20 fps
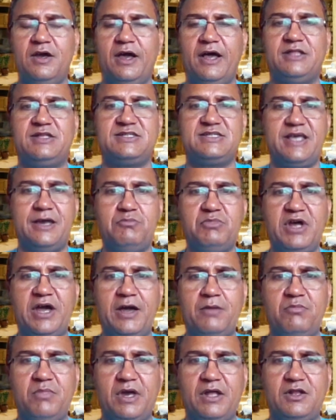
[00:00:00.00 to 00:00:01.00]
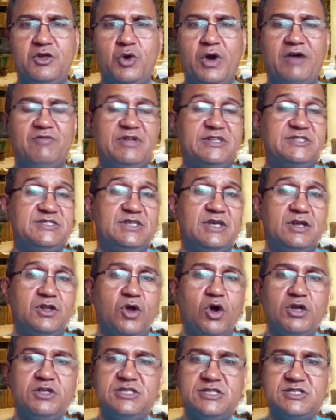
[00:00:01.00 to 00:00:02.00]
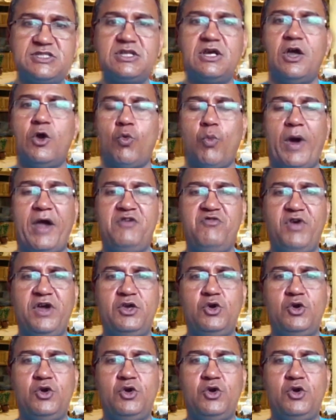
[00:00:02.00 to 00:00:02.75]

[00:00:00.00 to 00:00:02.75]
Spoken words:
at the same time, and you have, let's say, not just Wi-Fi,